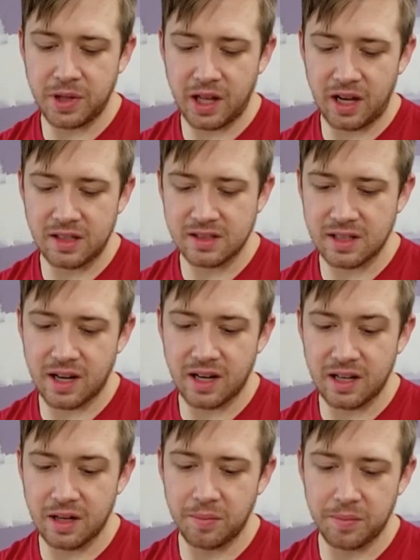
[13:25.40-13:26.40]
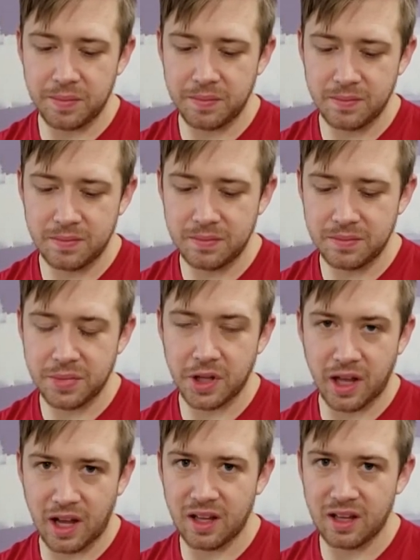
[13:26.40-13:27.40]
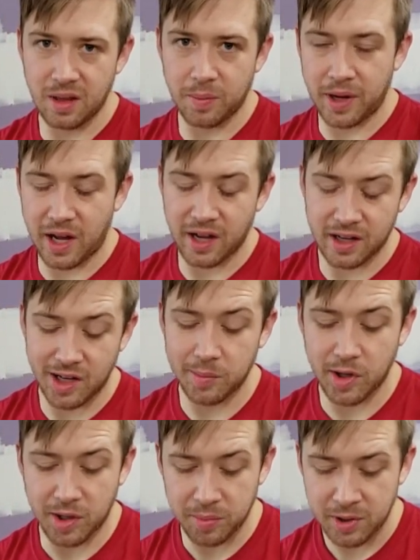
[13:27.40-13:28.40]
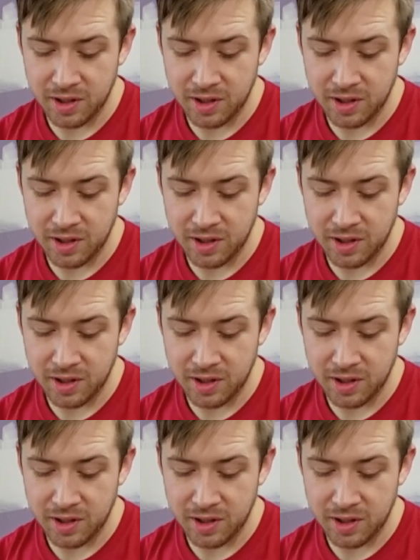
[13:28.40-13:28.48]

plants that I didn't plant in the pot come up.